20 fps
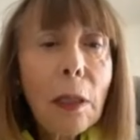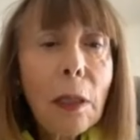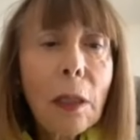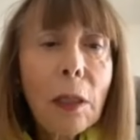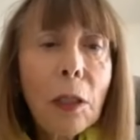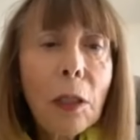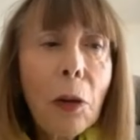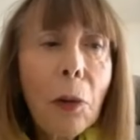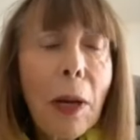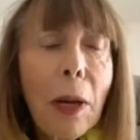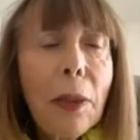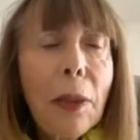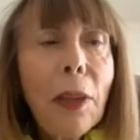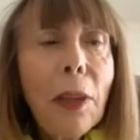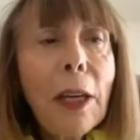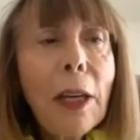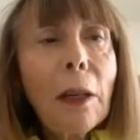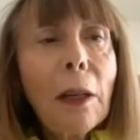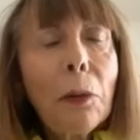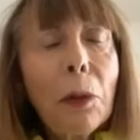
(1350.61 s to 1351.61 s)
And so I
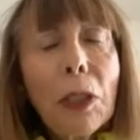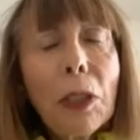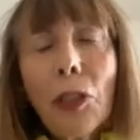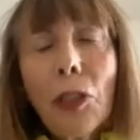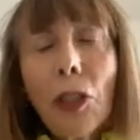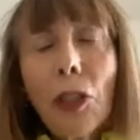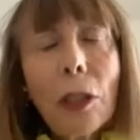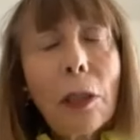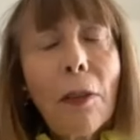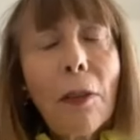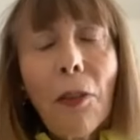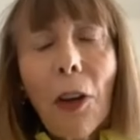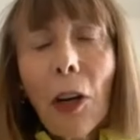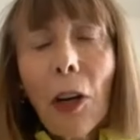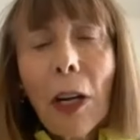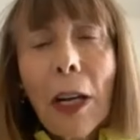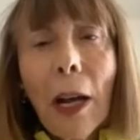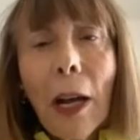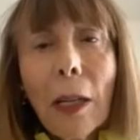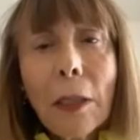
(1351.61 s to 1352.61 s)
think it was just a
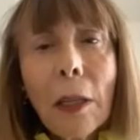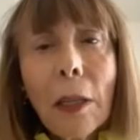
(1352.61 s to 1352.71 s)
very hot